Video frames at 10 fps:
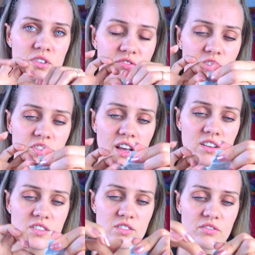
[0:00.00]
first i
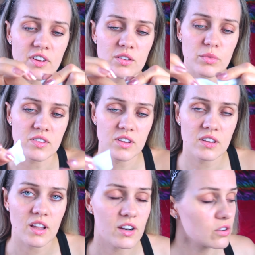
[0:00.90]
disinfect my
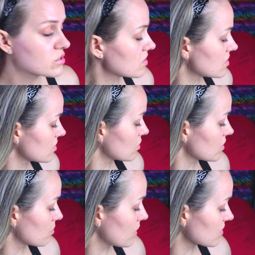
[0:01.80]
skin i know this is not
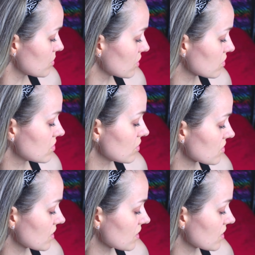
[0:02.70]
the best because your